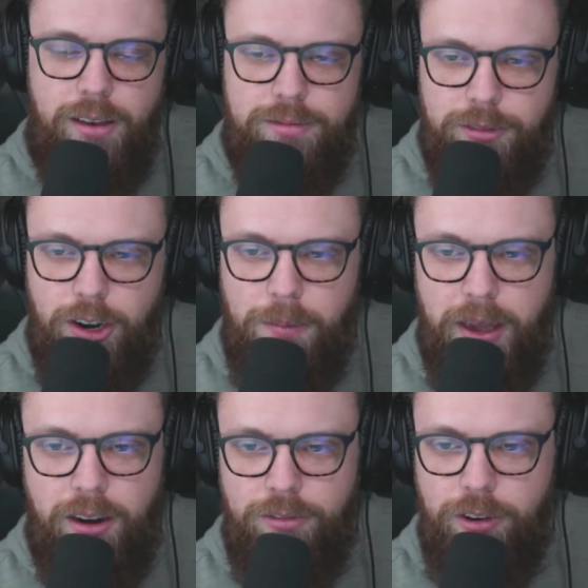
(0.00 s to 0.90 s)

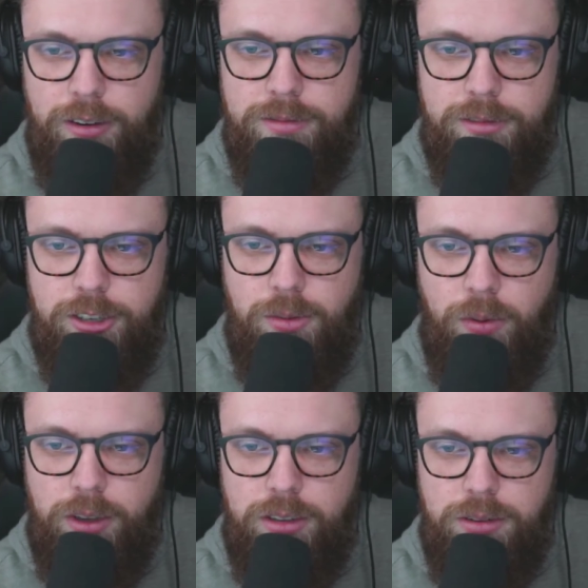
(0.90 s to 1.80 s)
making it fun, seeing what
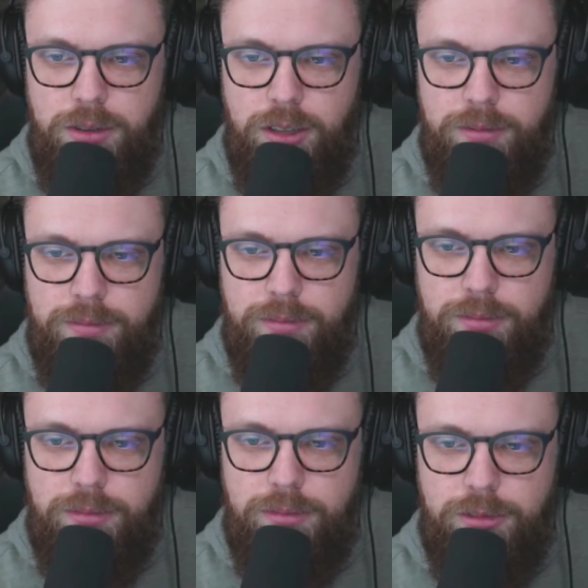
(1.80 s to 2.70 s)
we can do with it.
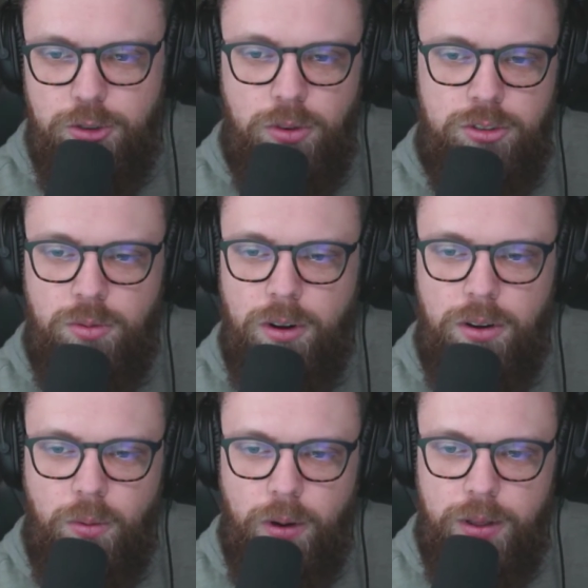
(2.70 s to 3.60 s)
As well as
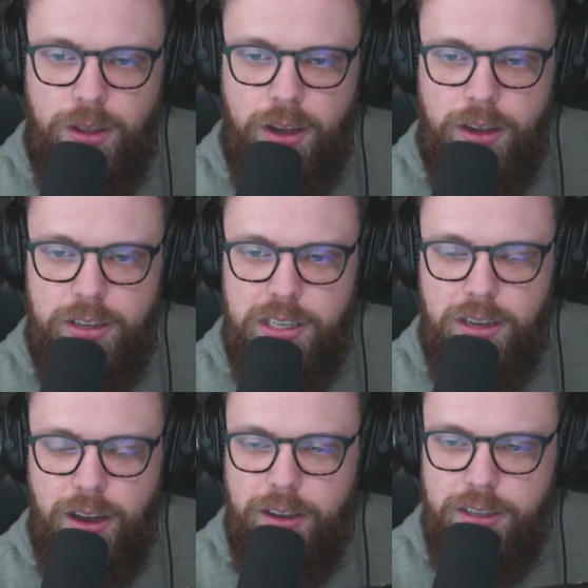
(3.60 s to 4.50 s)
where I think I could
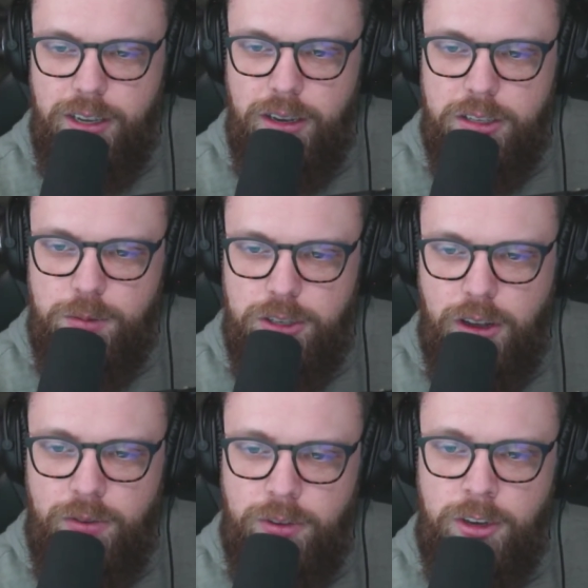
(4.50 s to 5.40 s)
take some stuff